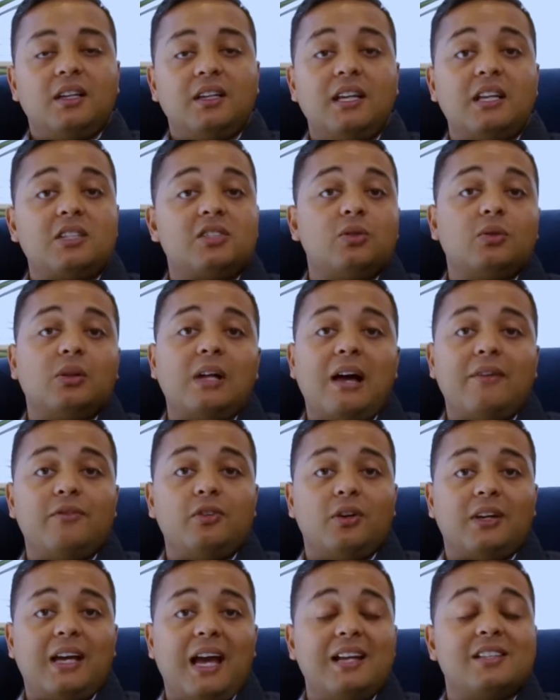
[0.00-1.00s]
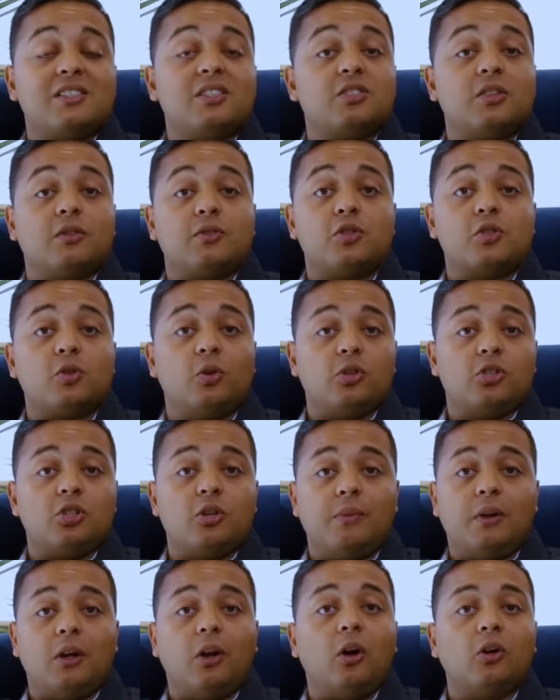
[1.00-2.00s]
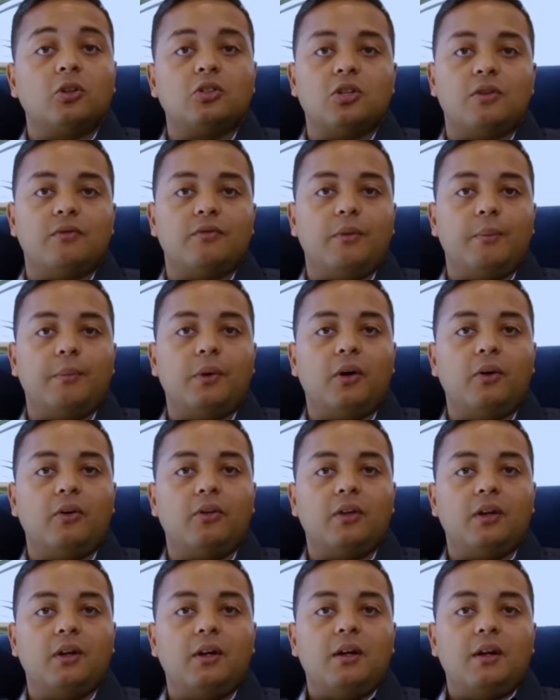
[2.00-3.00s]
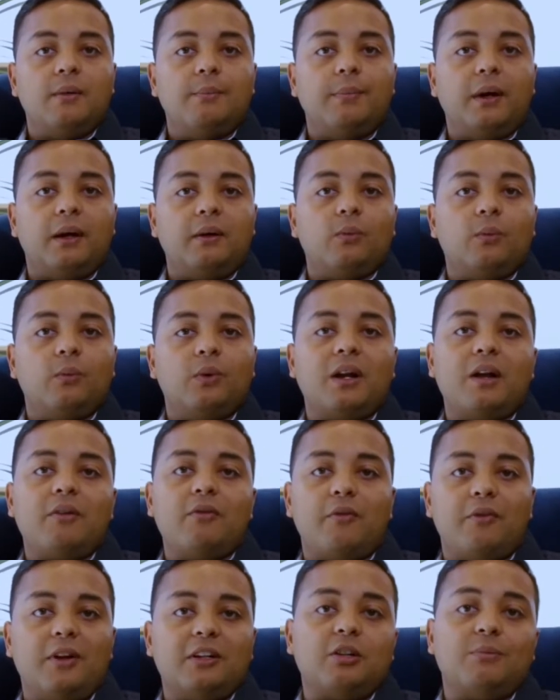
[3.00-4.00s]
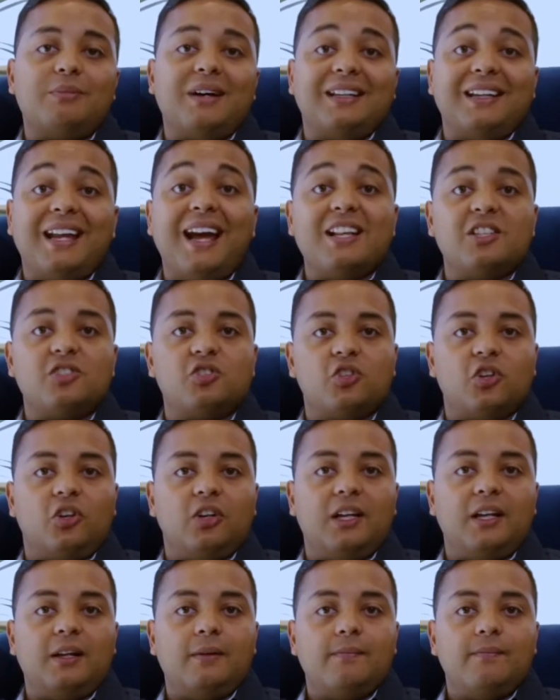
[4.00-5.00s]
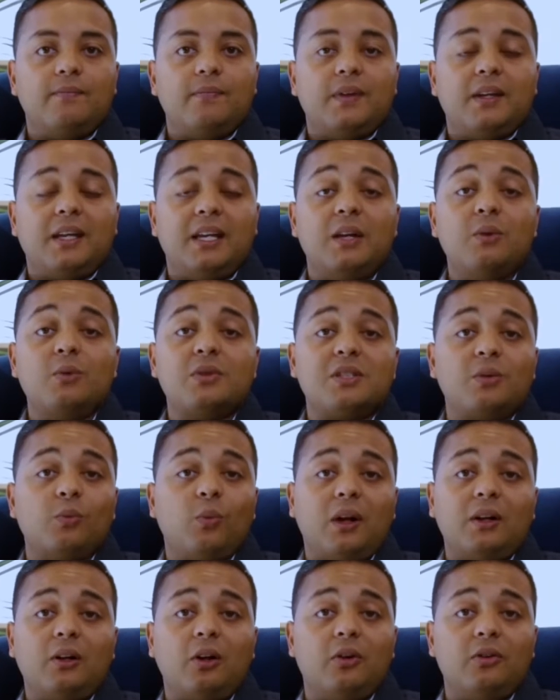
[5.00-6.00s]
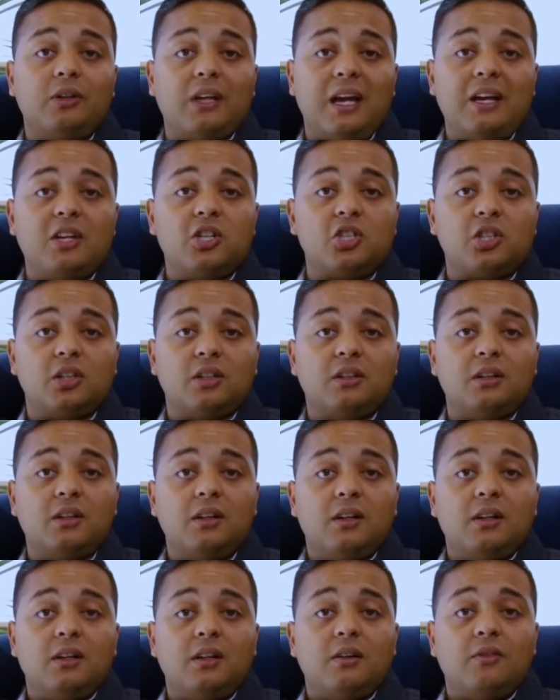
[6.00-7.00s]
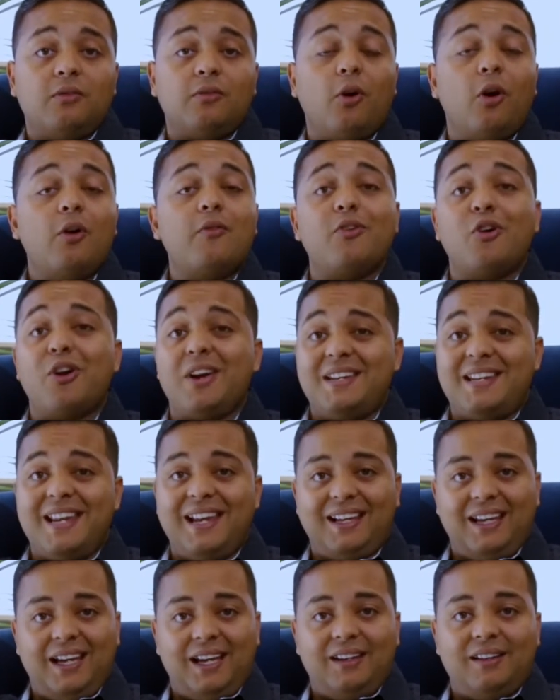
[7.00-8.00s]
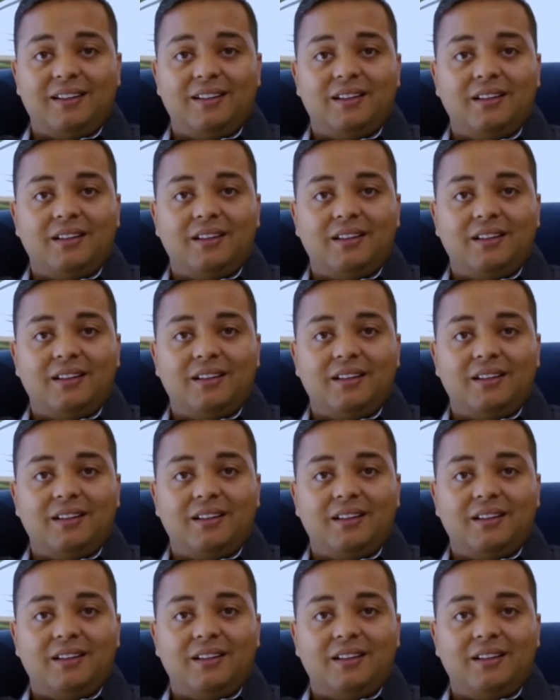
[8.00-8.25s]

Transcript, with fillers: Yes, you'll have your cases of short term and long term for both, but when I reflect on my dad's journey, he was in one location for over a decade.